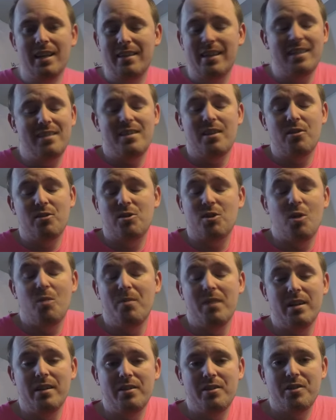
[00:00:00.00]
they sell so
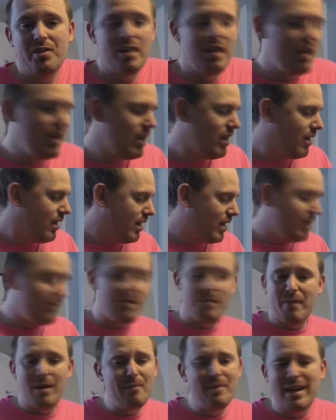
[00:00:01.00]
much. Um,
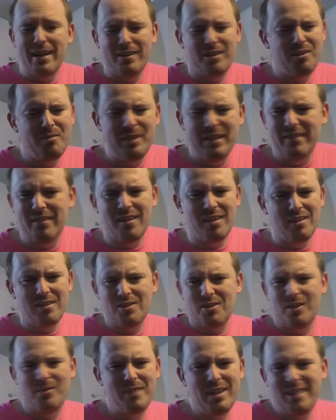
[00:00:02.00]
and my math could be wrong.
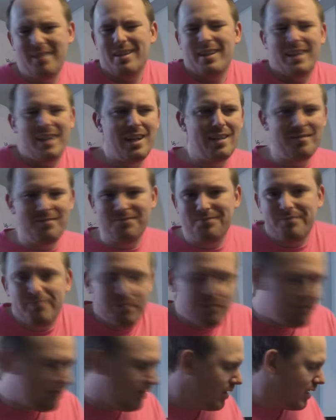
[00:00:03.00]
So I'm not like, I,
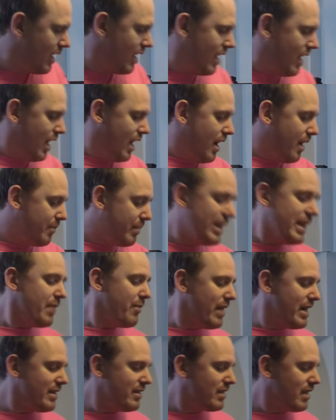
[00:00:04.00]
But
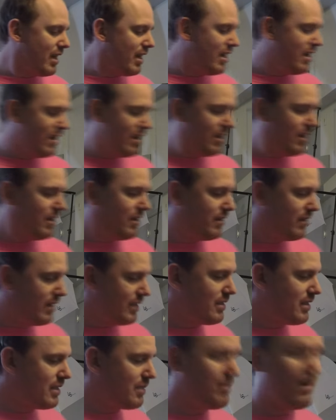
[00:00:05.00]
anyways,
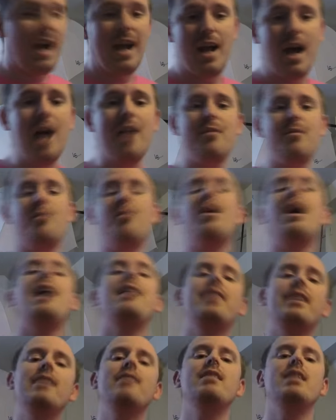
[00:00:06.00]
this is I, I,
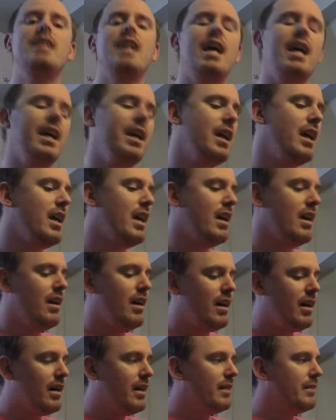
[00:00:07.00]
at the end of the day,
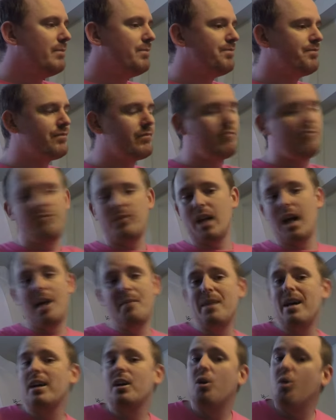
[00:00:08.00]
um, I'm
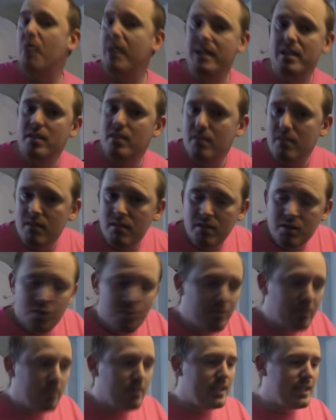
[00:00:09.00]
not going to
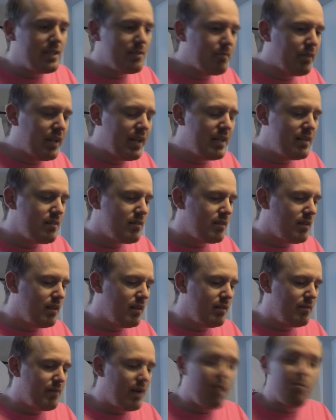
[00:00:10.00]
Marie's place.
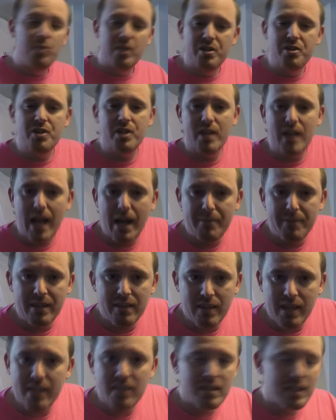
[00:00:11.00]
Um, I wished her happy
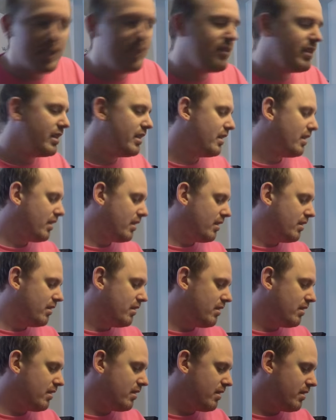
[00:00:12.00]
Thanksgiving,
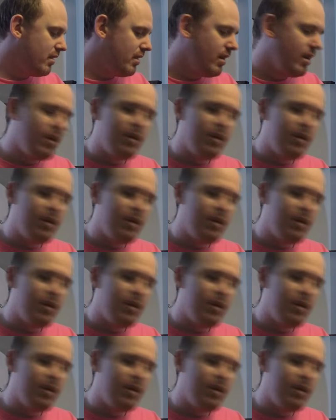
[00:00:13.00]
and uh,